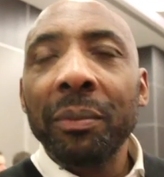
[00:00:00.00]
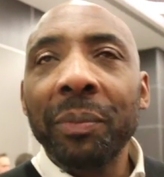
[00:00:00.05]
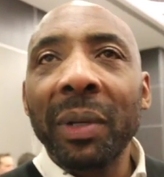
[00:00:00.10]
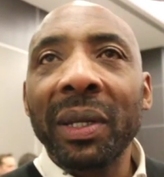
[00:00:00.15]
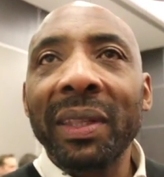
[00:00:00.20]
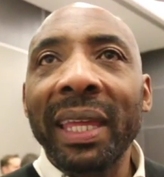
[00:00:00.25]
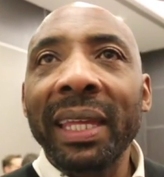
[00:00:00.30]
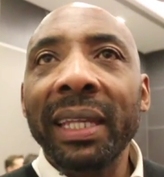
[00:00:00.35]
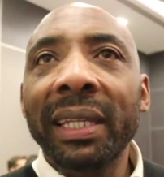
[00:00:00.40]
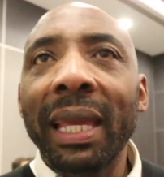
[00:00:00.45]

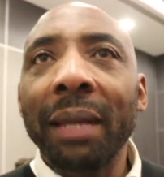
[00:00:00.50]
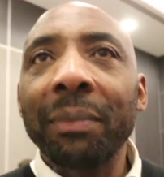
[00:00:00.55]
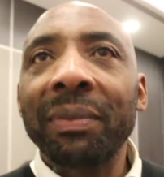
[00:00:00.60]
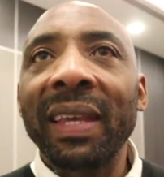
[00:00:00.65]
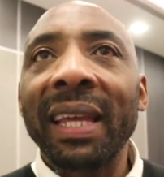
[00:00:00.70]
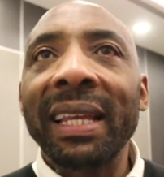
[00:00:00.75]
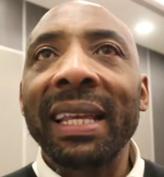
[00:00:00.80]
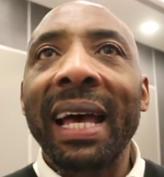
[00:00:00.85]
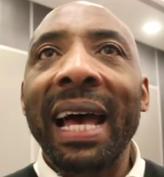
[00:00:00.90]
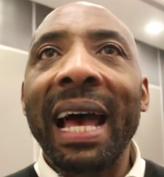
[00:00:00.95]
But they kept
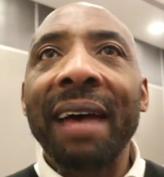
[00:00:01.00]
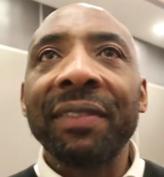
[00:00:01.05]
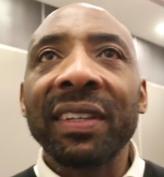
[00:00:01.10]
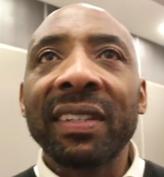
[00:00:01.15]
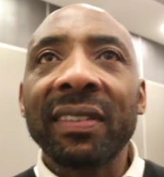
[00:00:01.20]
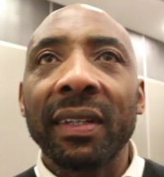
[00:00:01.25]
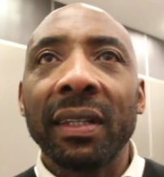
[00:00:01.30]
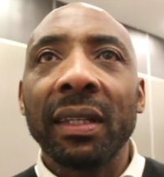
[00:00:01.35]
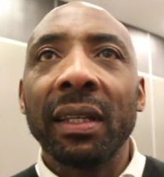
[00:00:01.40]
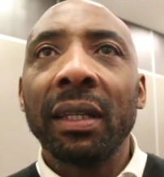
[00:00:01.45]
saying
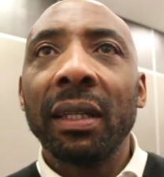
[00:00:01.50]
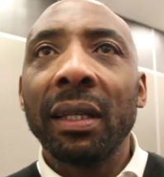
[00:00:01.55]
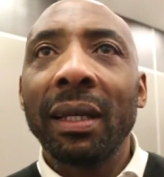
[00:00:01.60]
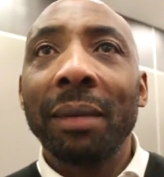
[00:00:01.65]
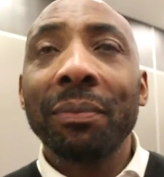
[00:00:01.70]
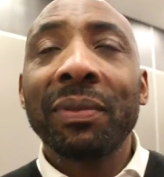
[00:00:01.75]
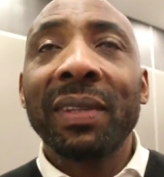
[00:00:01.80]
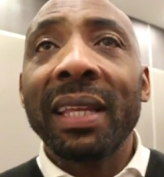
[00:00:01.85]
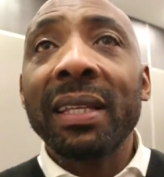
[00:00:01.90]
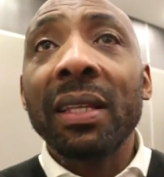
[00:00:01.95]
Abison.
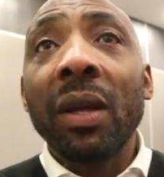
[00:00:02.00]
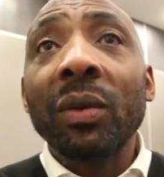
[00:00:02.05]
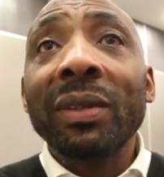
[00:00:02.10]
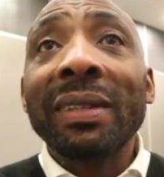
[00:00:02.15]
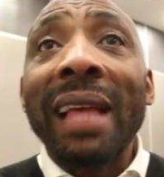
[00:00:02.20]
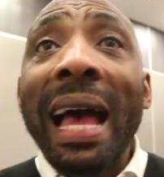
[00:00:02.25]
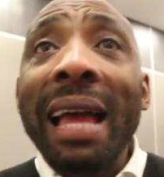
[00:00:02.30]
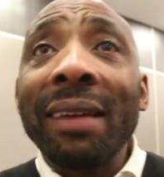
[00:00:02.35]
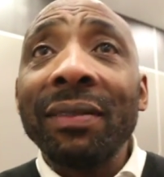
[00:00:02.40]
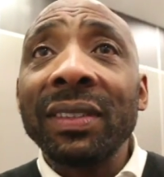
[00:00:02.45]
I'm saying, no,
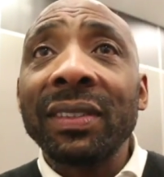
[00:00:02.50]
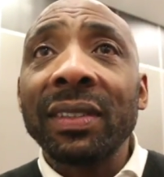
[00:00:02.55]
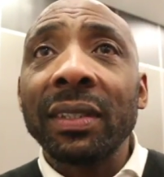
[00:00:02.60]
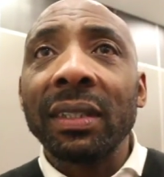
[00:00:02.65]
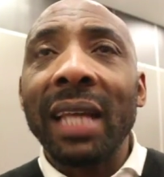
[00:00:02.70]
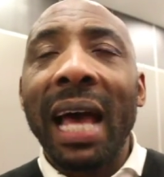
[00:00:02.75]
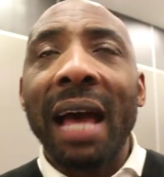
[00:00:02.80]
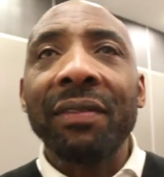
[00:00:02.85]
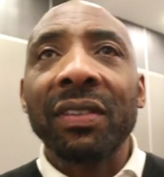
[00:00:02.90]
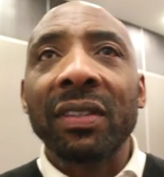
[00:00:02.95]
it's
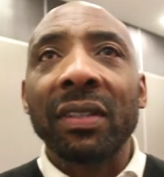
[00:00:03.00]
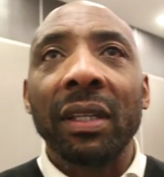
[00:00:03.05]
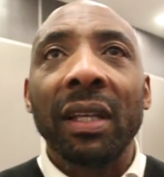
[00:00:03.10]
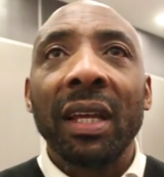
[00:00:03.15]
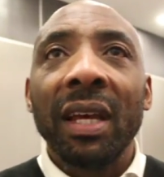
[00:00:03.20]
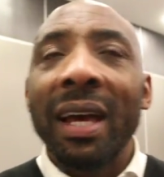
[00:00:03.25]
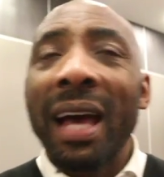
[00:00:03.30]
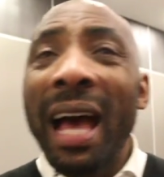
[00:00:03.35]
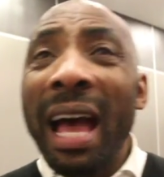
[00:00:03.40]
Iverson, Iverson,